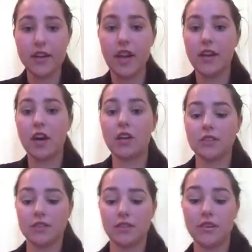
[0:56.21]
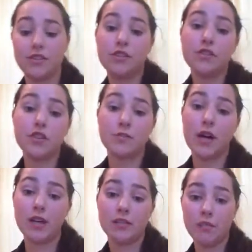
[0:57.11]
And also, it's usually
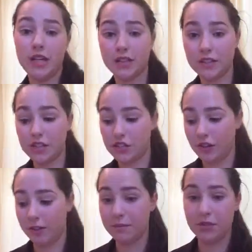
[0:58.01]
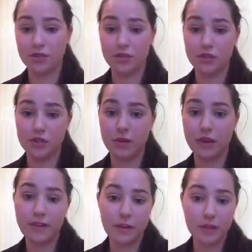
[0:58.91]
smaller because it's a shrub, so it's usually
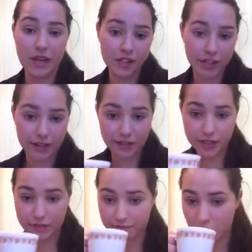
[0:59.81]
smaller than a black cherry tree.